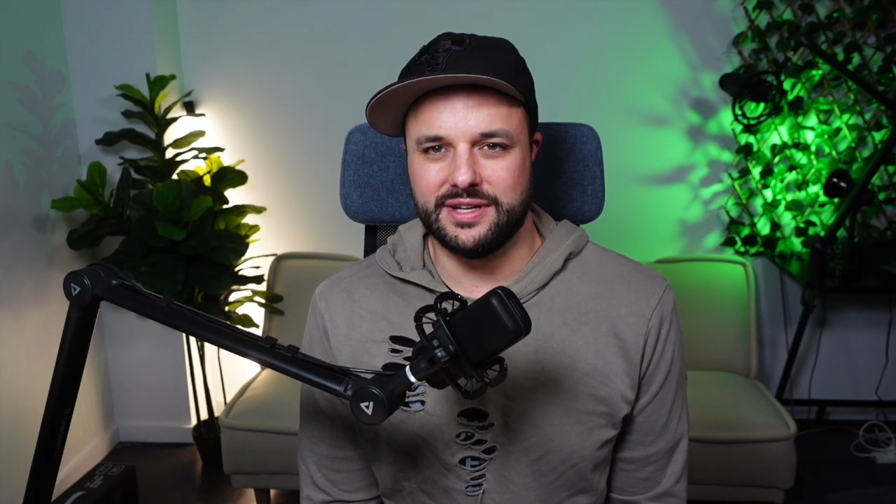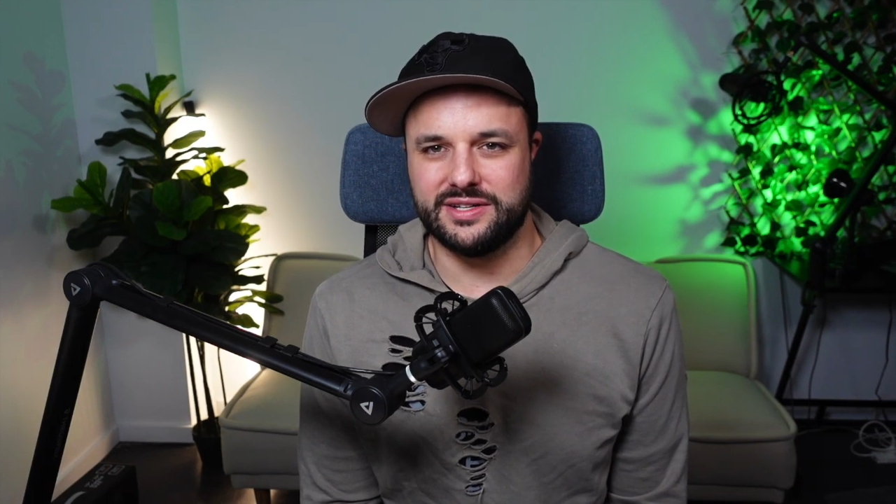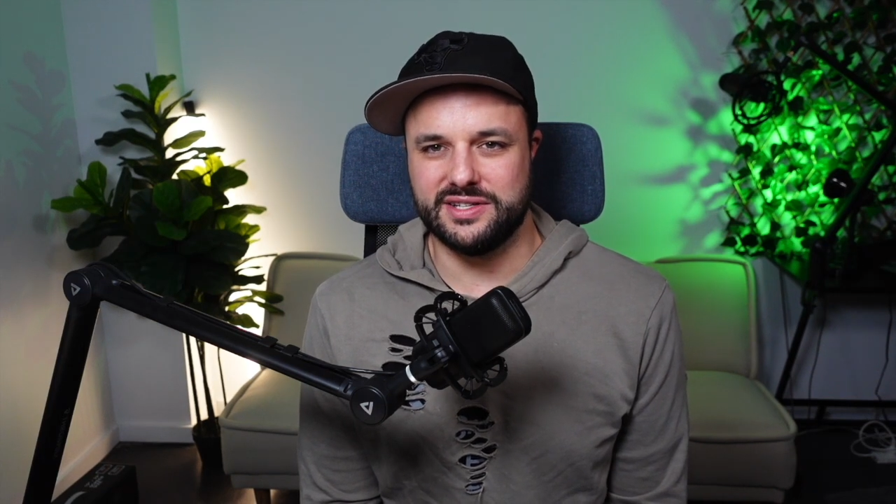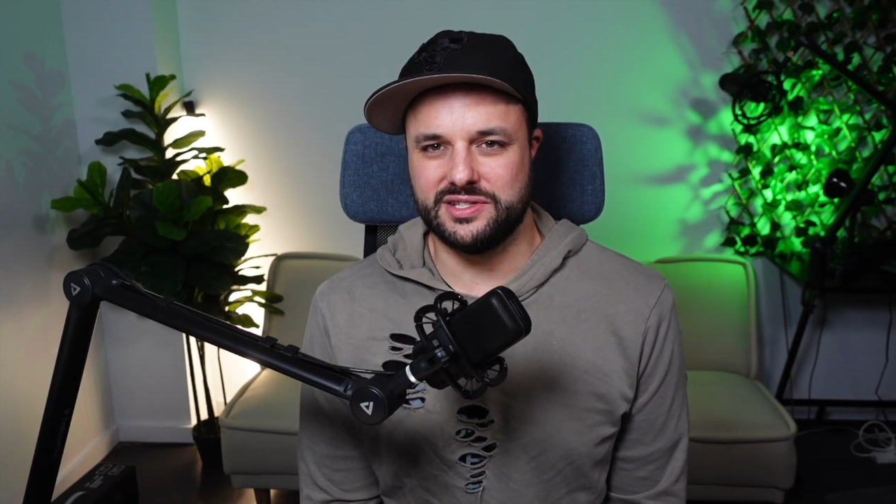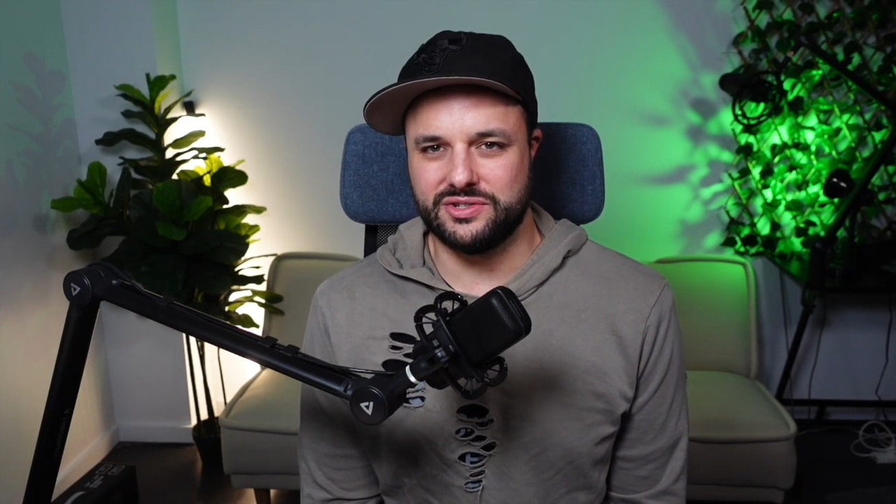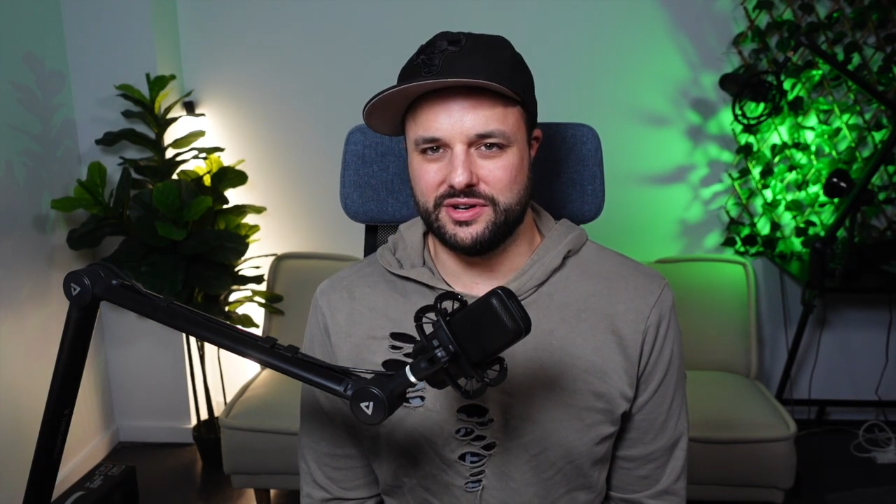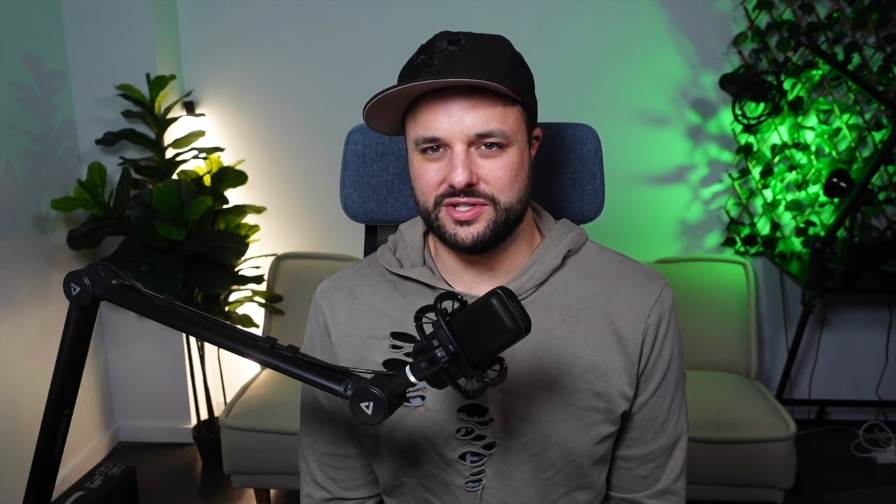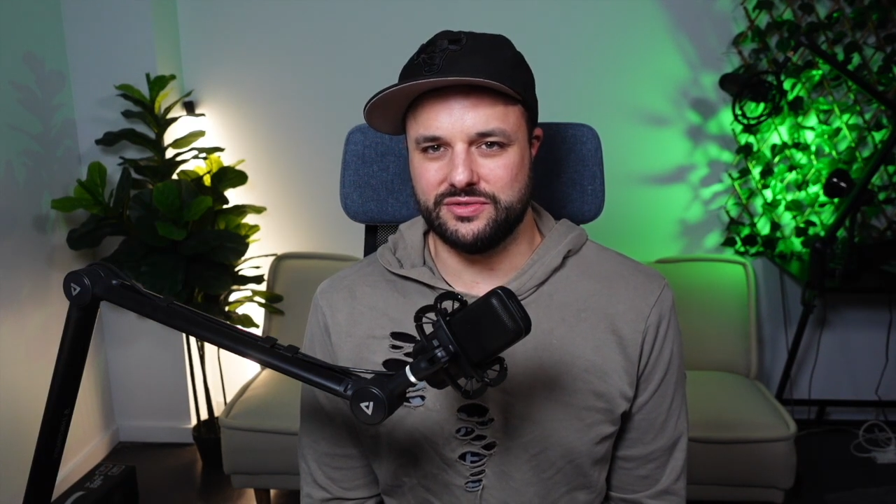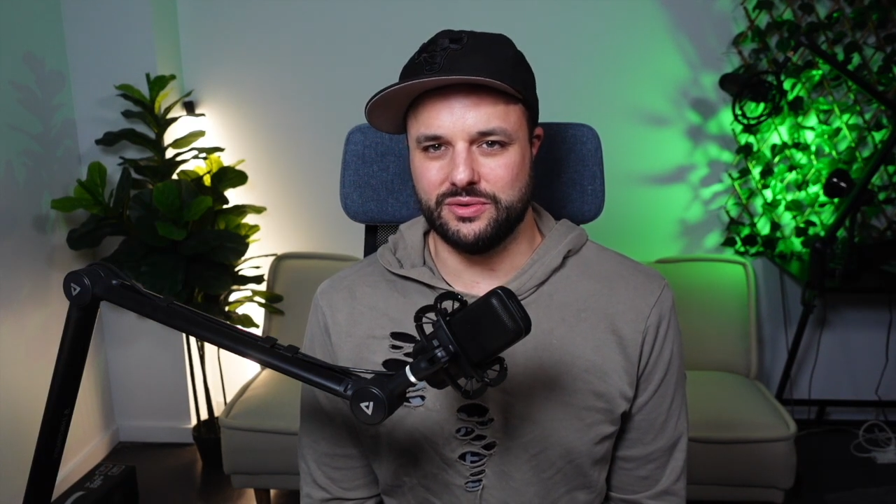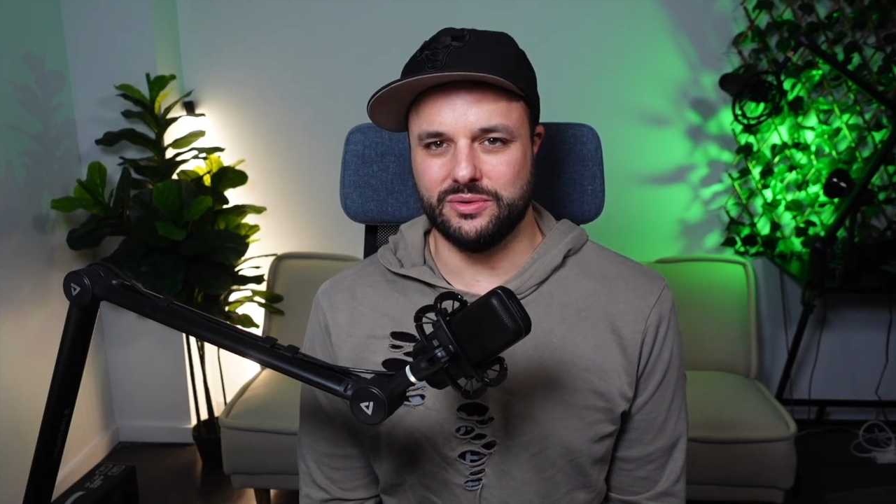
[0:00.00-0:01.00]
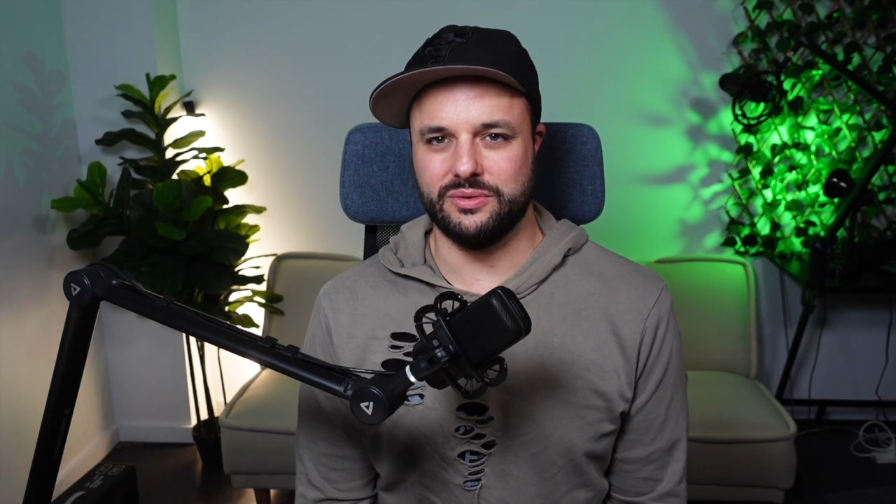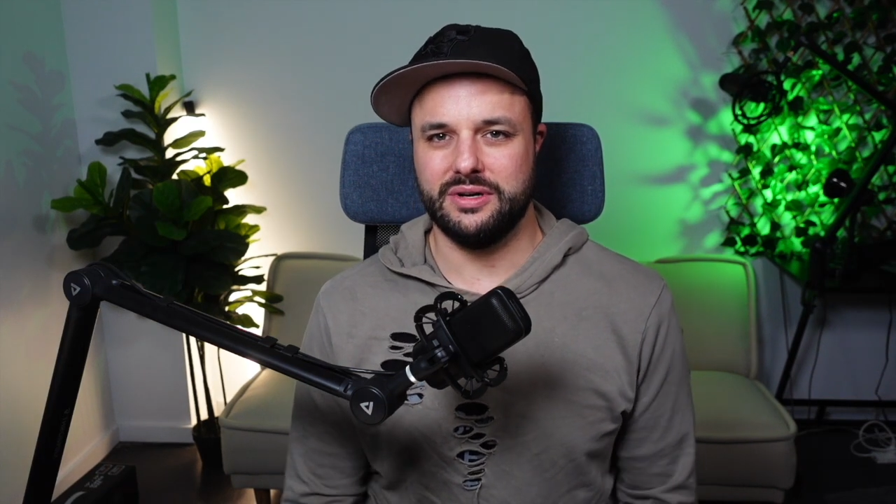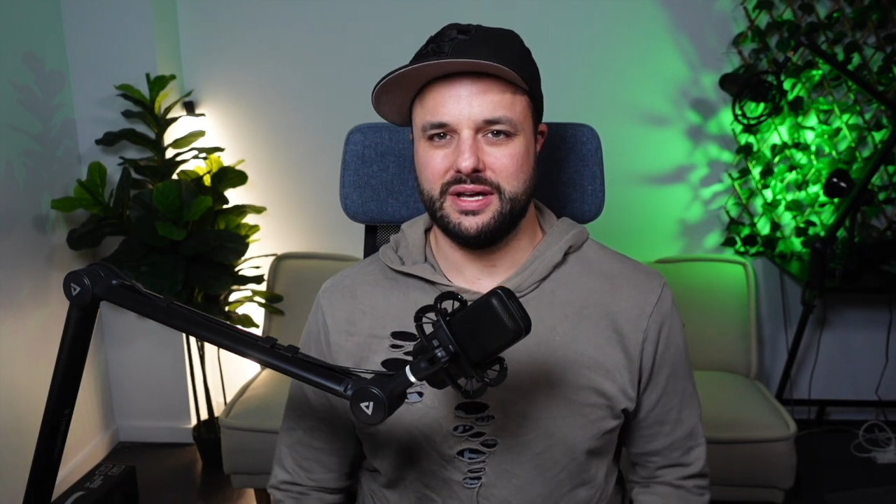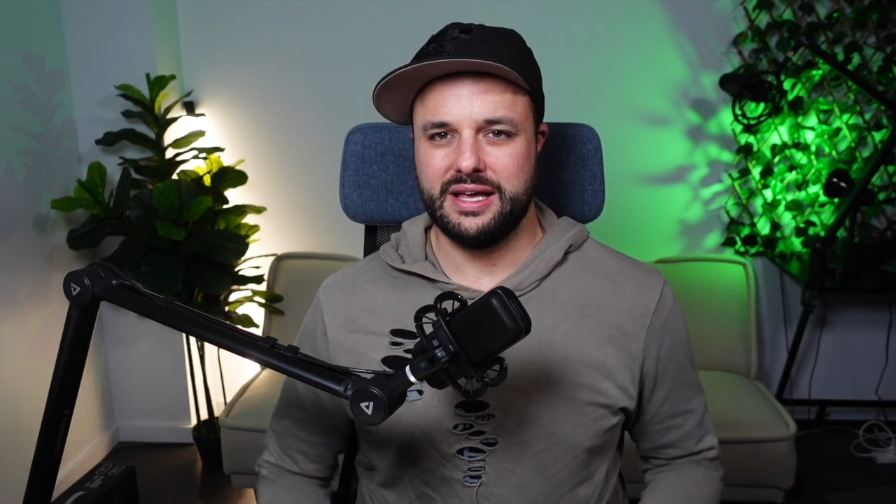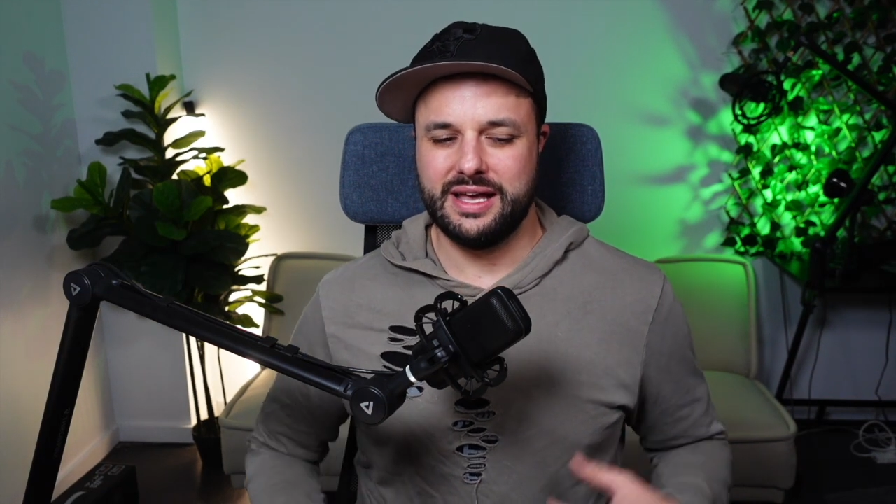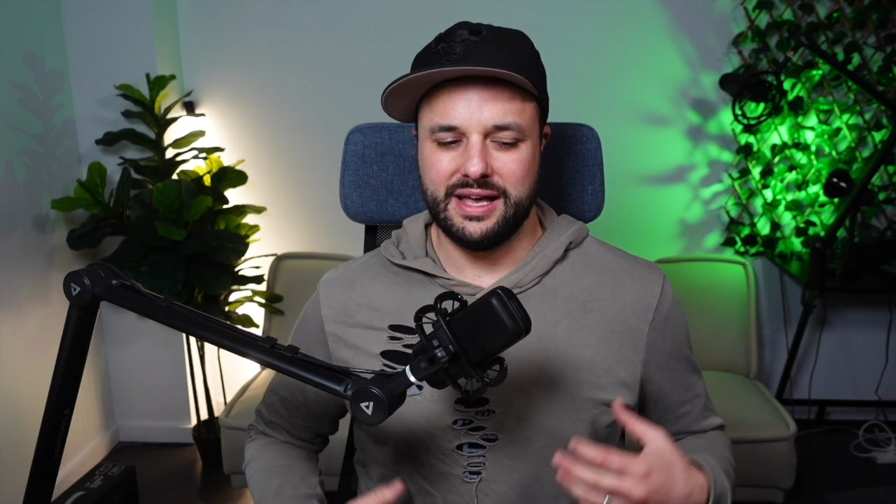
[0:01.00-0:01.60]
to such a stressful,